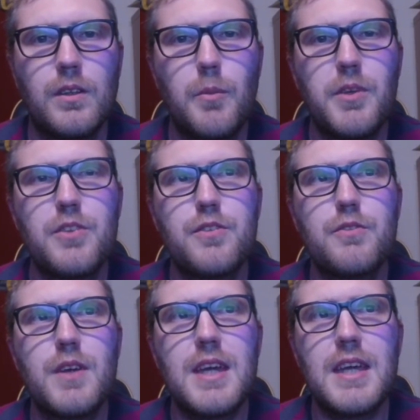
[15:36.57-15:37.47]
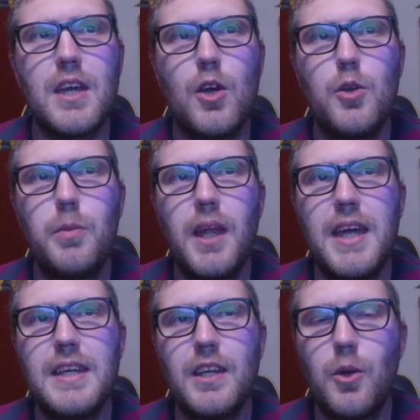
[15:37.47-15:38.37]
Number 3, who
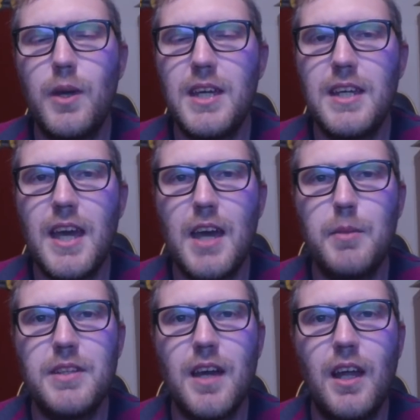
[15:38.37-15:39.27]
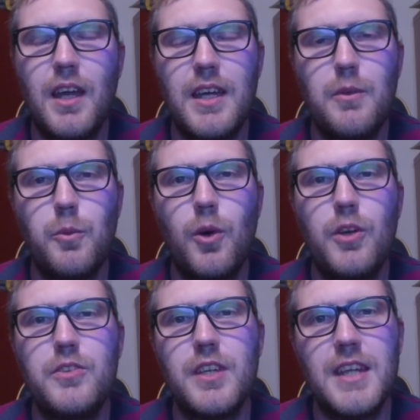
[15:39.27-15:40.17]
played Queen Amidala? It
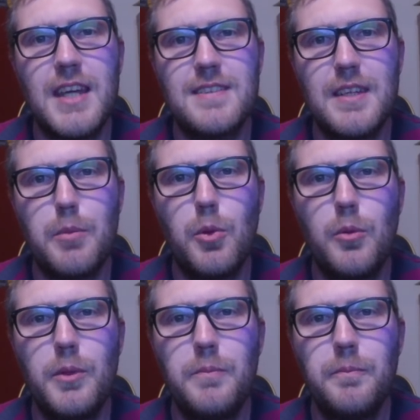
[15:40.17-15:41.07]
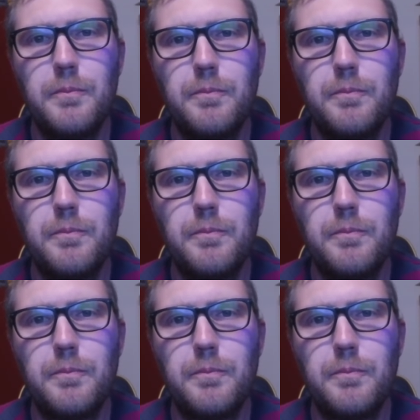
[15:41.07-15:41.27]
was Natalie Portman.